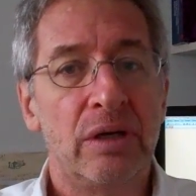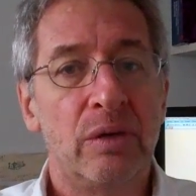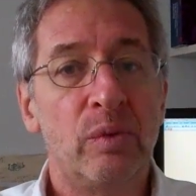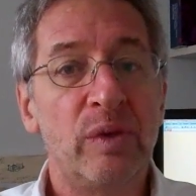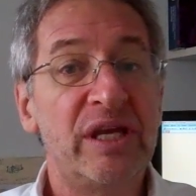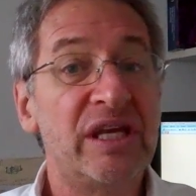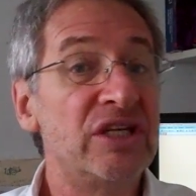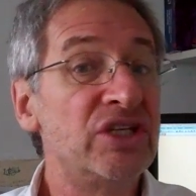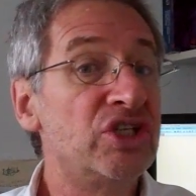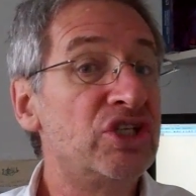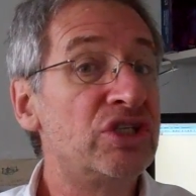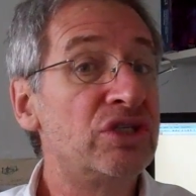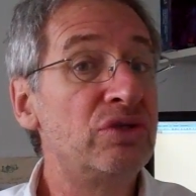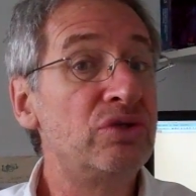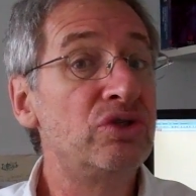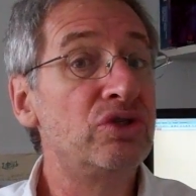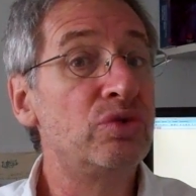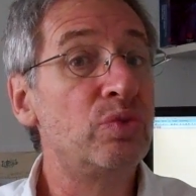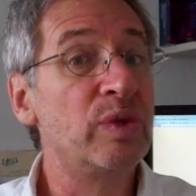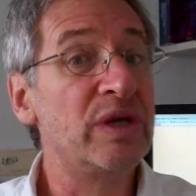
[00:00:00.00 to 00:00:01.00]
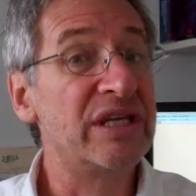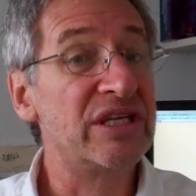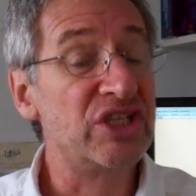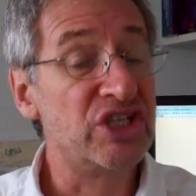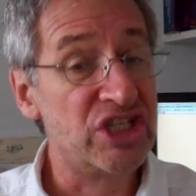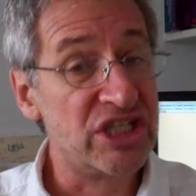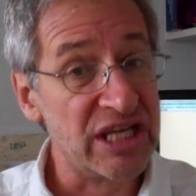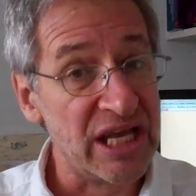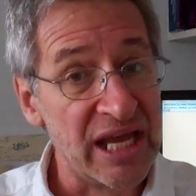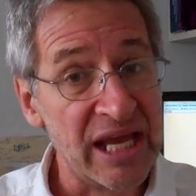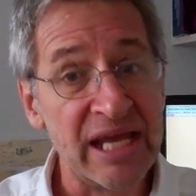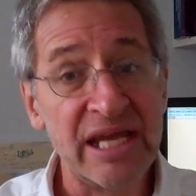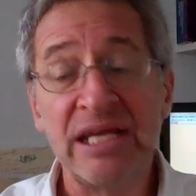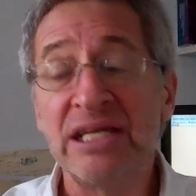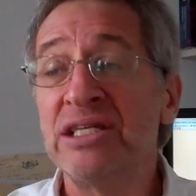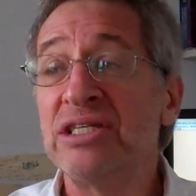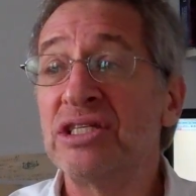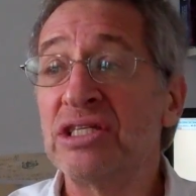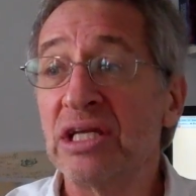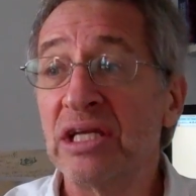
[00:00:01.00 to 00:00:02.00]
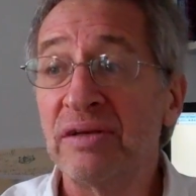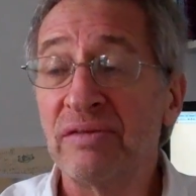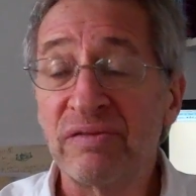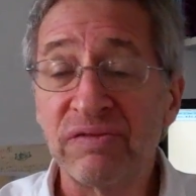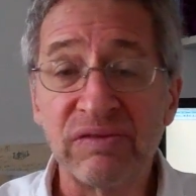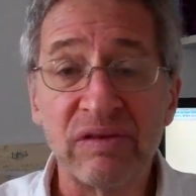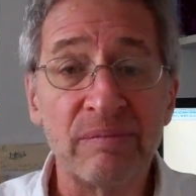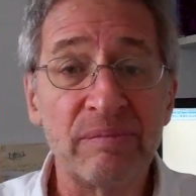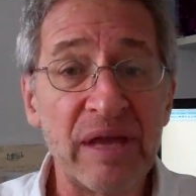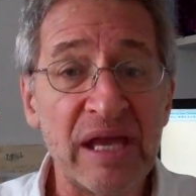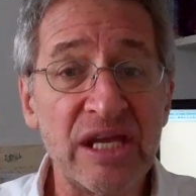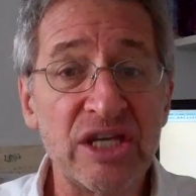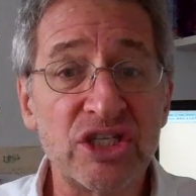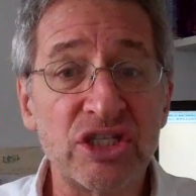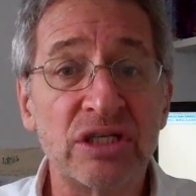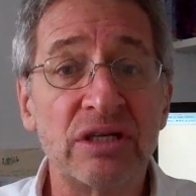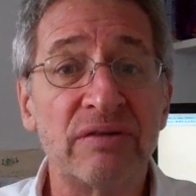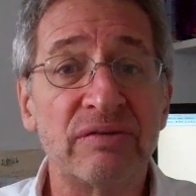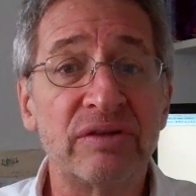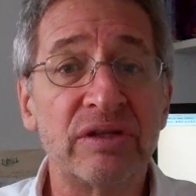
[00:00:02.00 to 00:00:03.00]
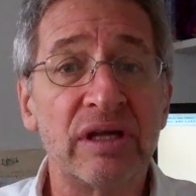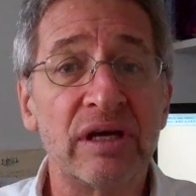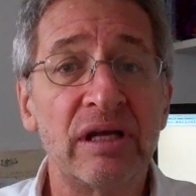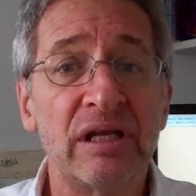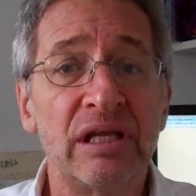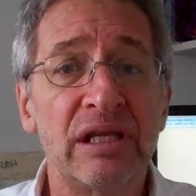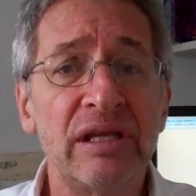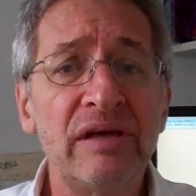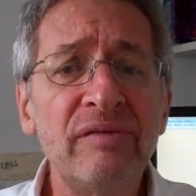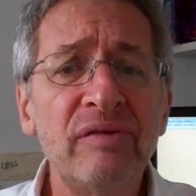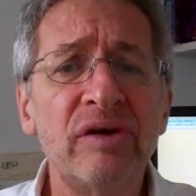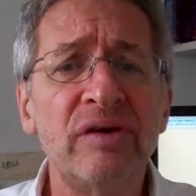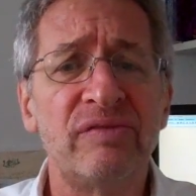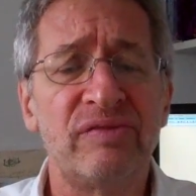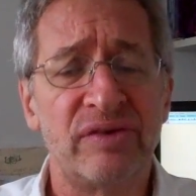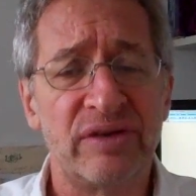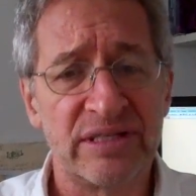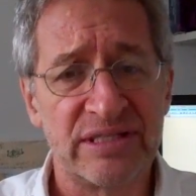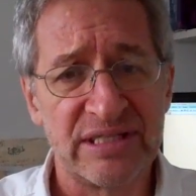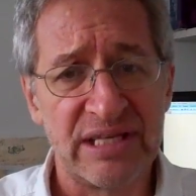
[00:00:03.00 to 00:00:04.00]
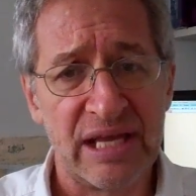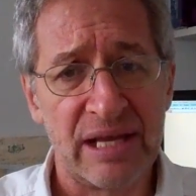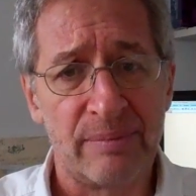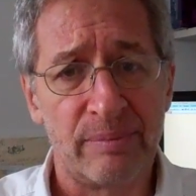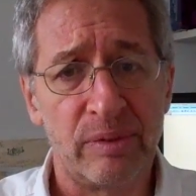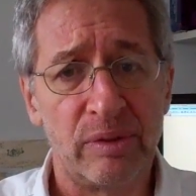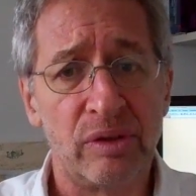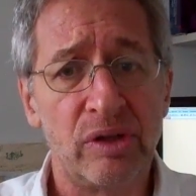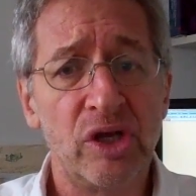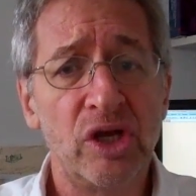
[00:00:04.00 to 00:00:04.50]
We can change inflammation of the liver, for example.